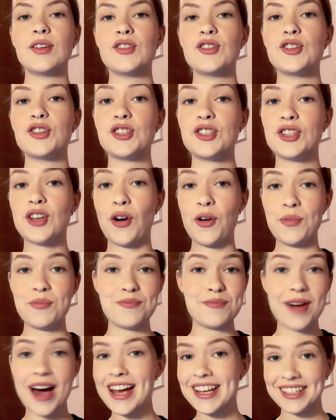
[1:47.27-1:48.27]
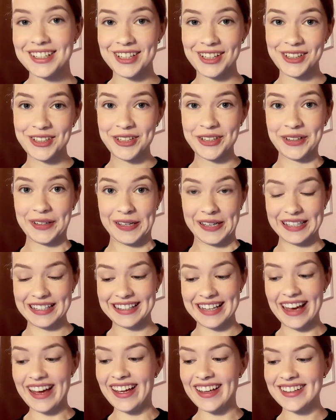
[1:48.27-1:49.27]
So my dictionary
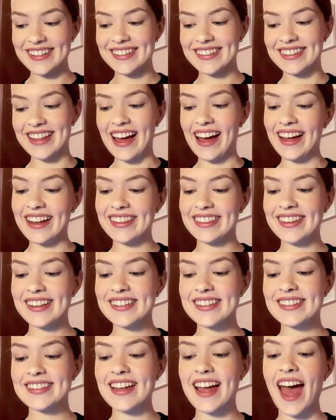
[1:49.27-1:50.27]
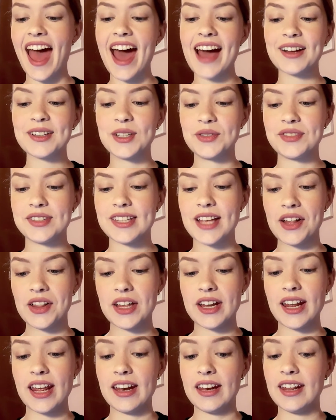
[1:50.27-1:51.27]
says that this is the act of
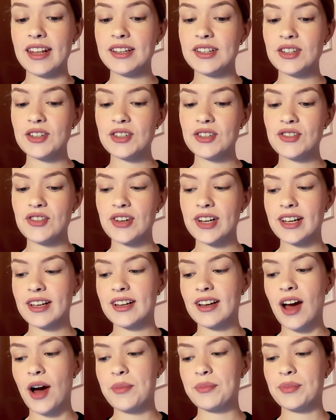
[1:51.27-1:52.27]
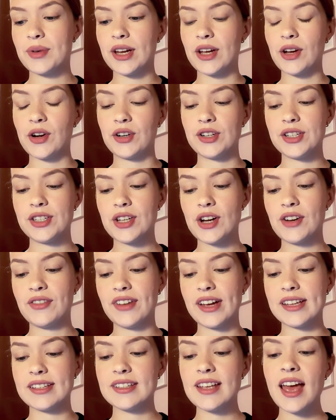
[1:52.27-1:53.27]
selling an industry, company, or
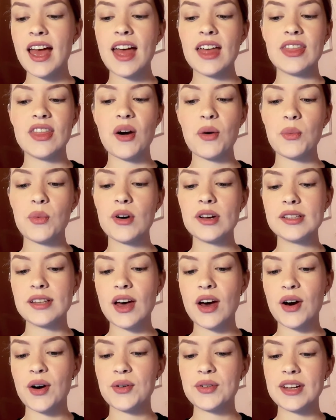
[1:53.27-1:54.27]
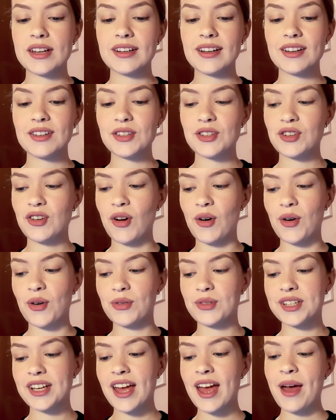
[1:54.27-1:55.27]
service that was owned and
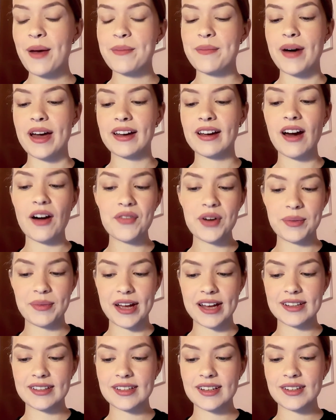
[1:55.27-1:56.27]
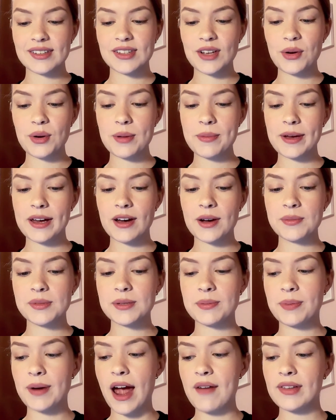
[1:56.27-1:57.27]
controlled by government. So it becomes
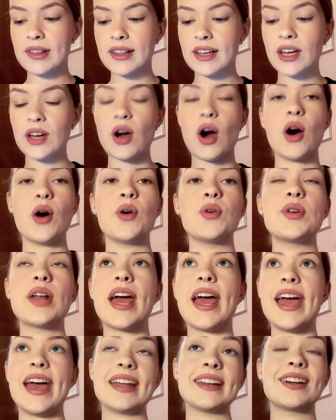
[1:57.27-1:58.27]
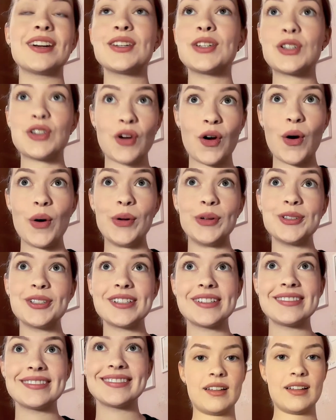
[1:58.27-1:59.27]
privately owned and controlled.
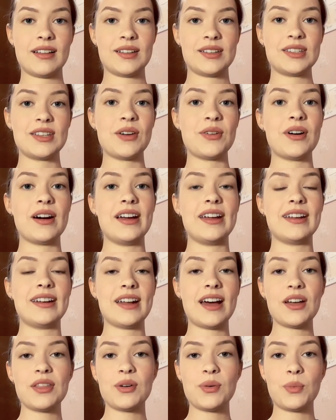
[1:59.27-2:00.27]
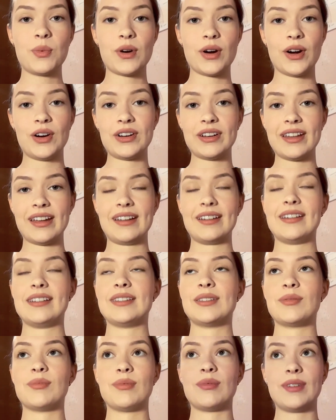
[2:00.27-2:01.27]
So another word that
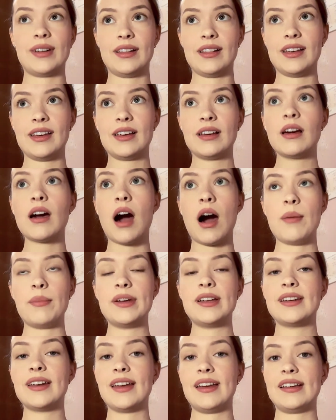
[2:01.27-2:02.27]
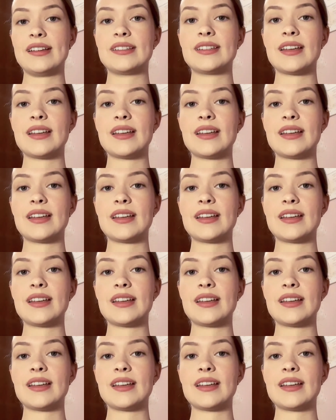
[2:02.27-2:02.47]
is really common is